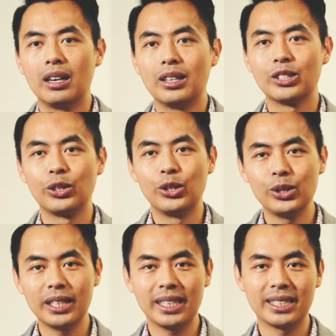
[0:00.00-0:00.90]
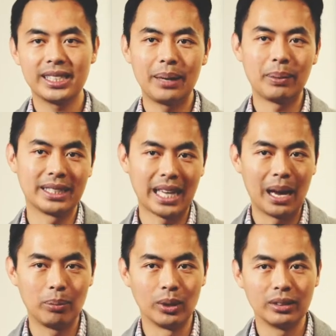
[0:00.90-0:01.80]
So using the same
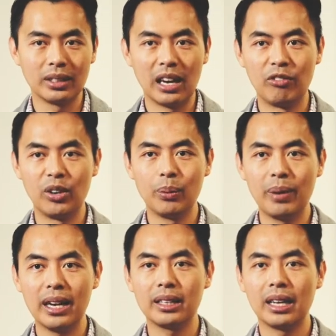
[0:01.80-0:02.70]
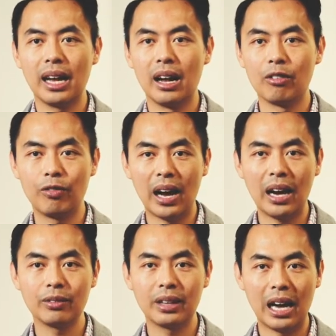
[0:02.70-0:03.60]
example, if you made a
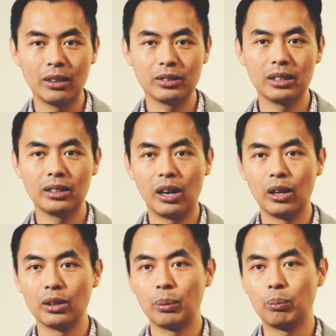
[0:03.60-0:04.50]
five thousand dollar